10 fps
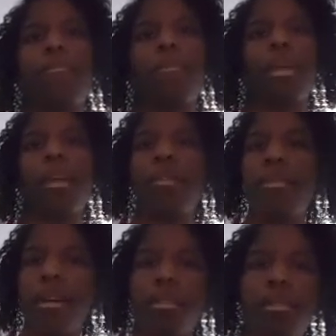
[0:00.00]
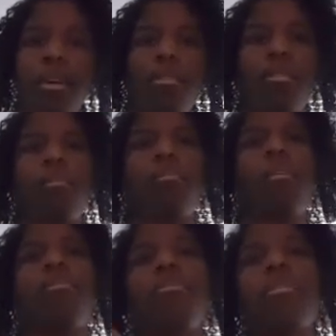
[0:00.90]
And they think that
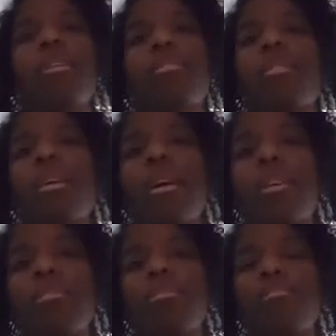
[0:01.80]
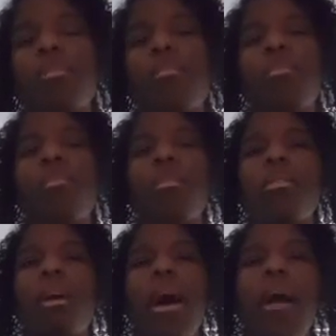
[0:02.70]
other things are the answer. But what would
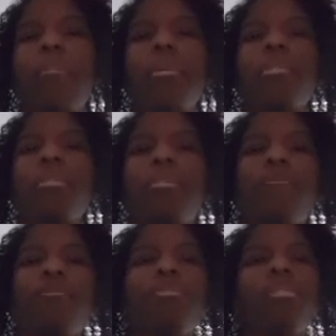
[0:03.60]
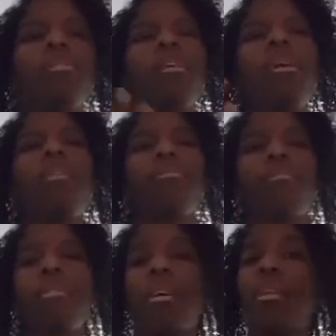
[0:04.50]
happen if you did that other
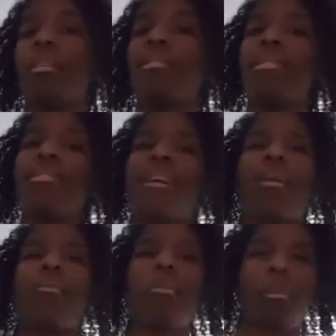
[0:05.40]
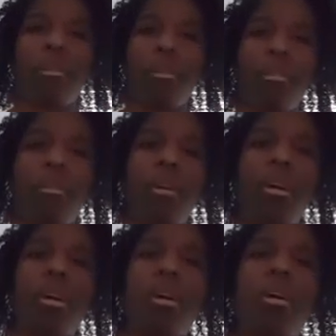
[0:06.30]
thing and it did not work?
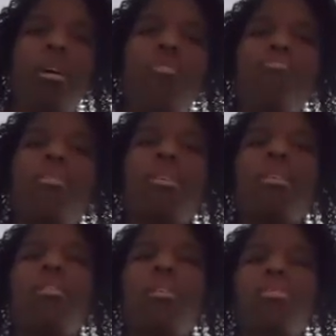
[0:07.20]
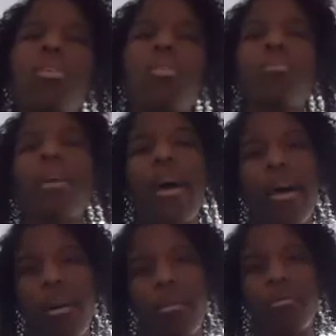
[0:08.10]
It really does go
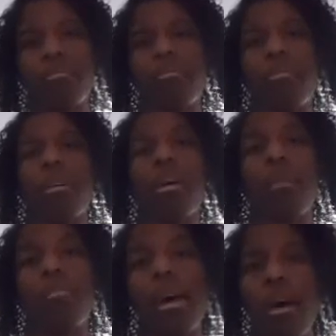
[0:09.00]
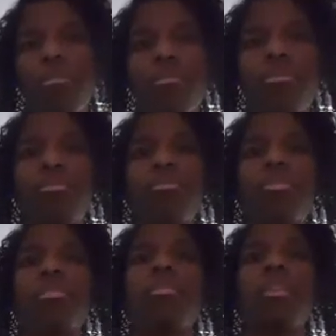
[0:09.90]
down and come down to
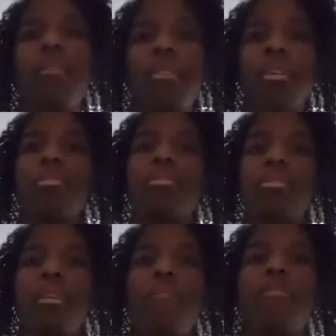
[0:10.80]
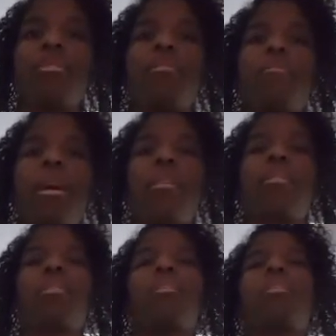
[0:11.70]
just loving yourself and your
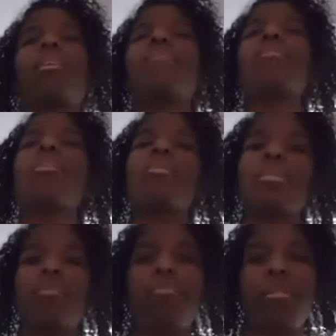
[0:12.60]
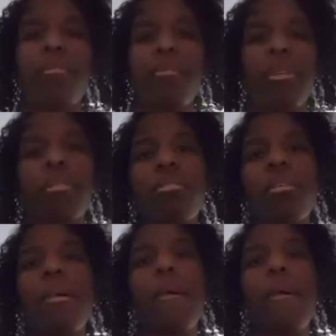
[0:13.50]
body, even though it's imperfect.